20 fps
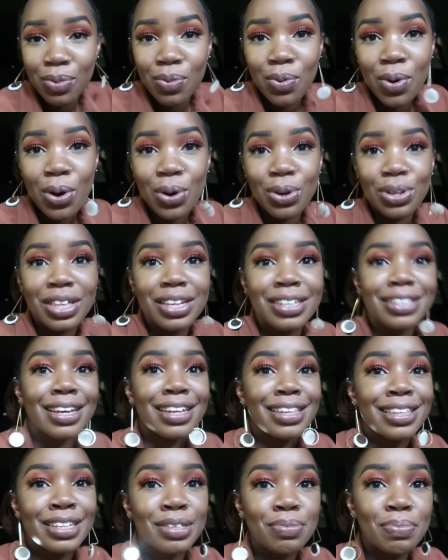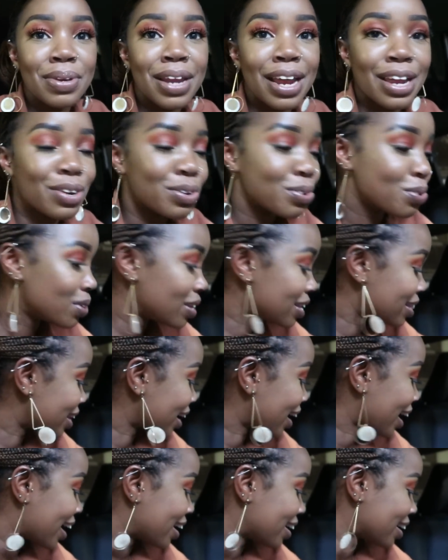Whoa, there's been a dude in
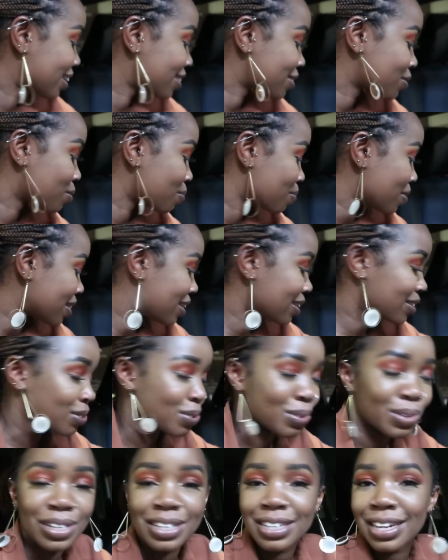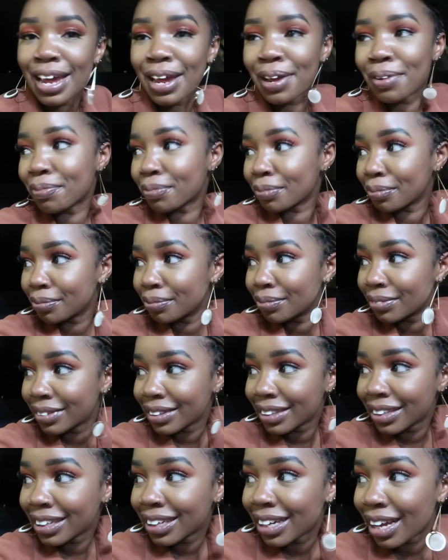the car next to me this whole time.
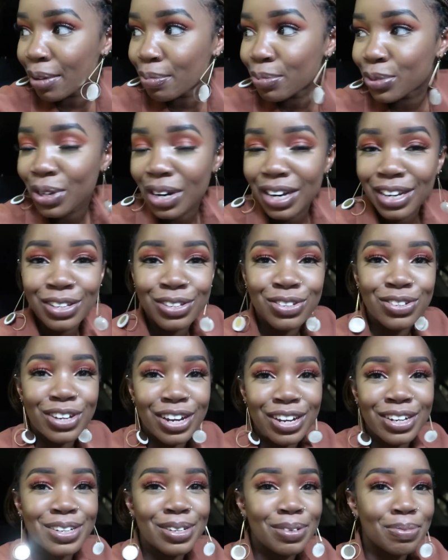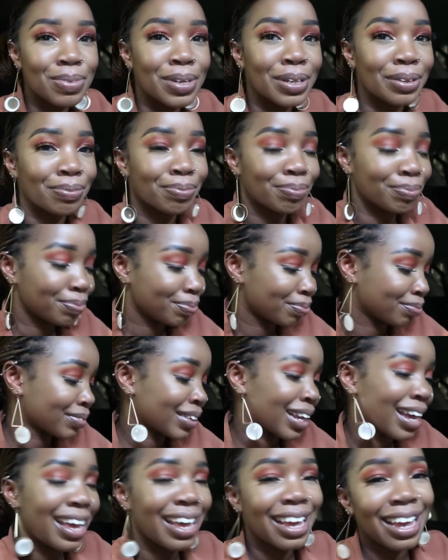I'm sure he's judged me.
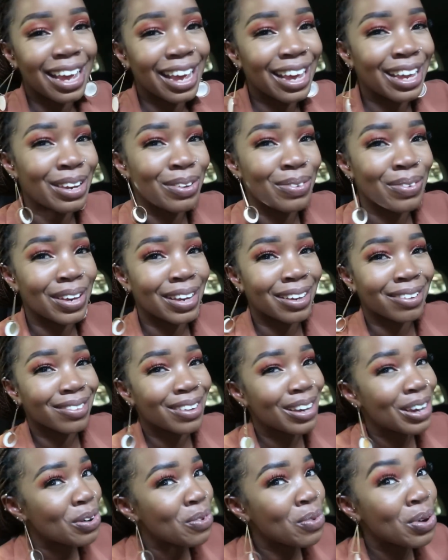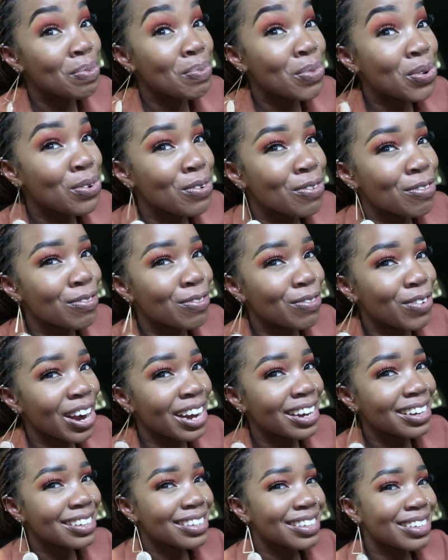Anyway, we move,
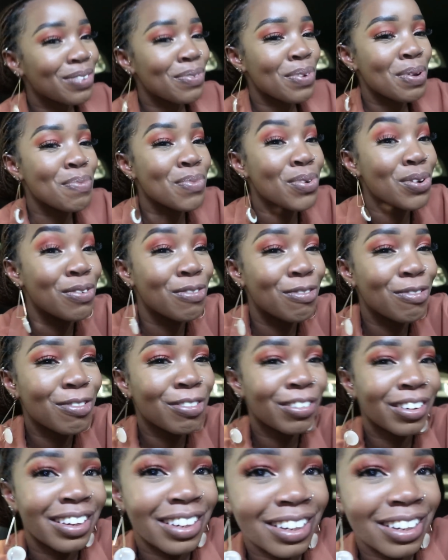right? We move.